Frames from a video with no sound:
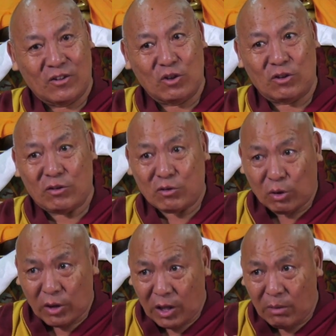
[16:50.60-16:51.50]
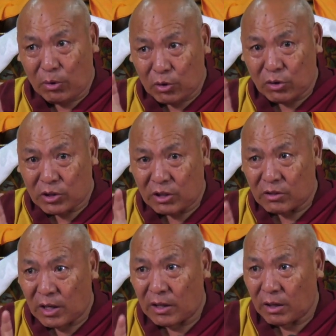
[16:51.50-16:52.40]
So talking about those
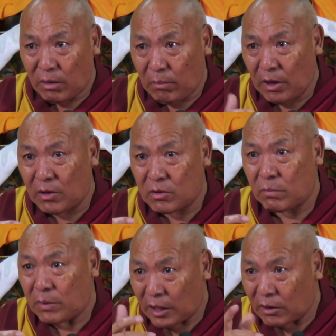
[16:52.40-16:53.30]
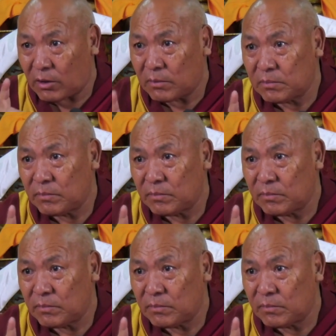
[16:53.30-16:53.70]
things like imminence of death,